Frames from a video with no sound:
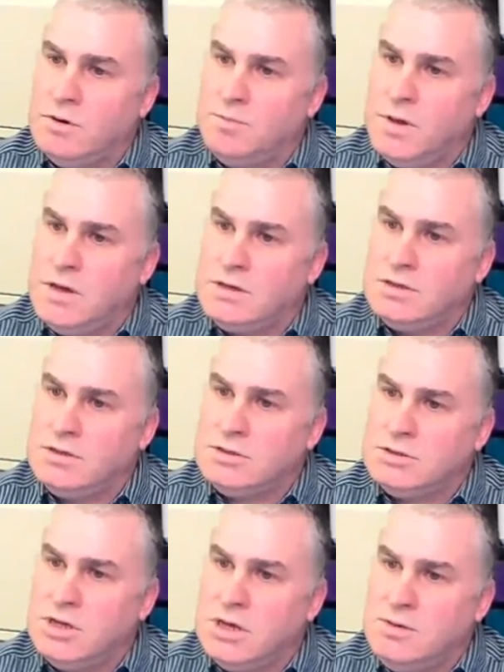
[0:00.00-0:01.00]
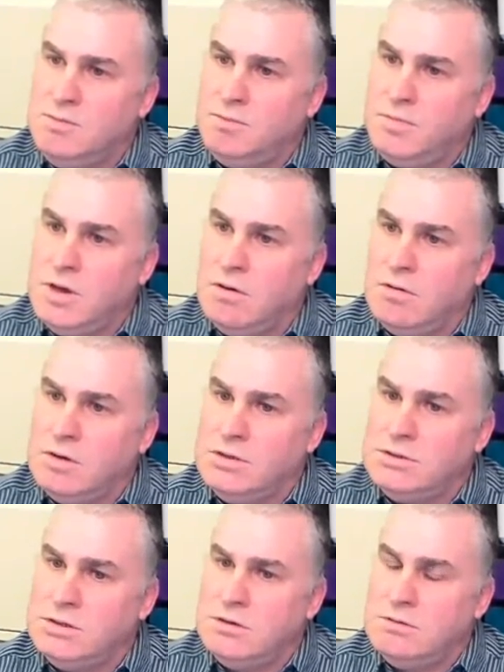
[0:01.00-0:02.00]
got a big team
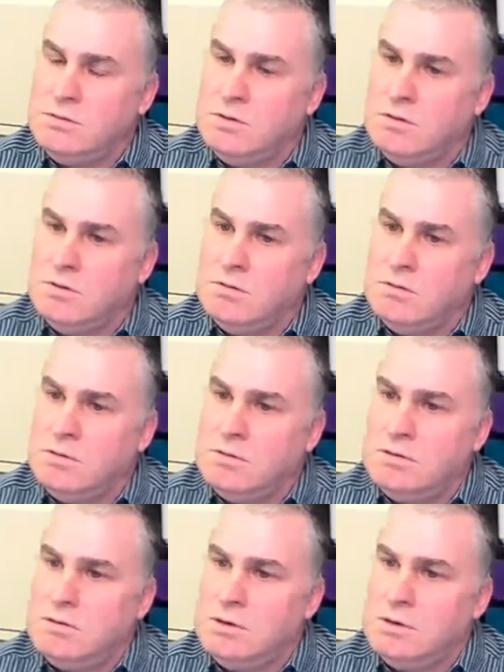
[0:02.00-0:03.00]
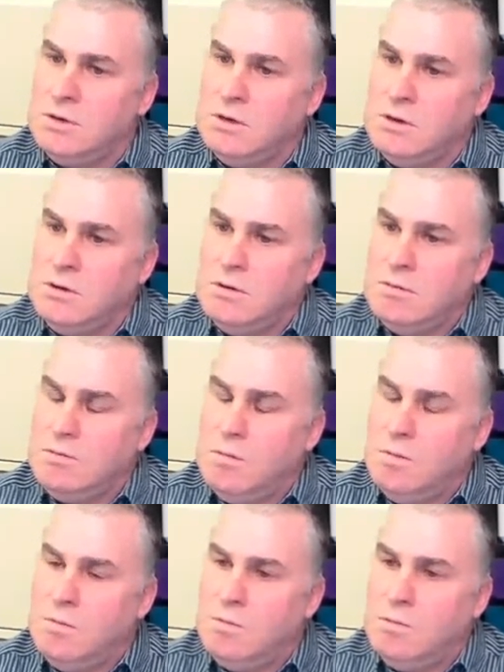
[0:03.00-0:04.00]
behind you, or
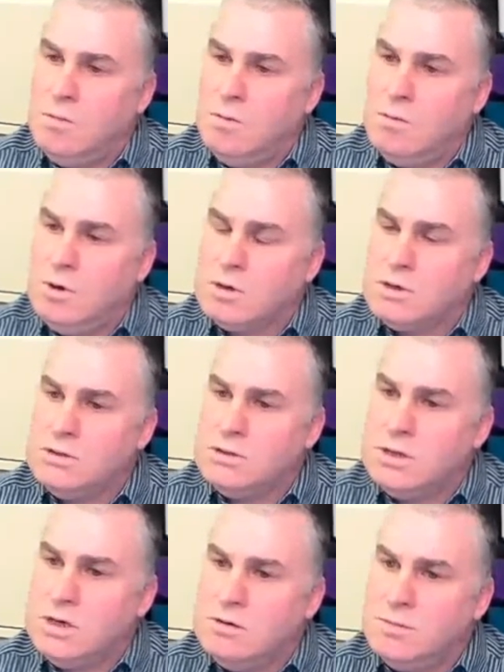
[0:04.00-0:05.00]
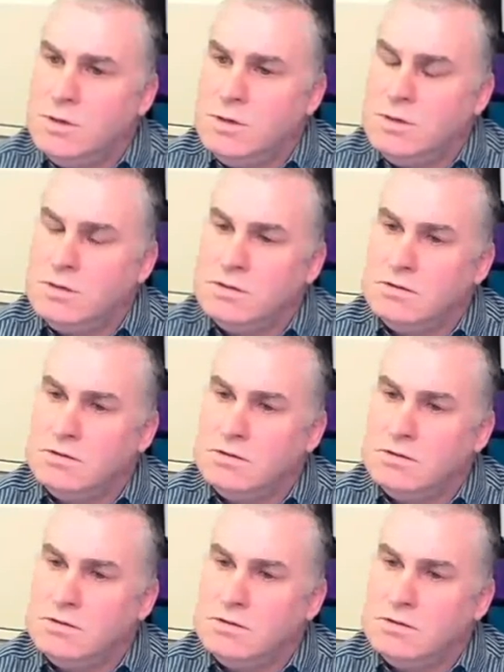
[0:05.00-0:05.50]
what can you tell me?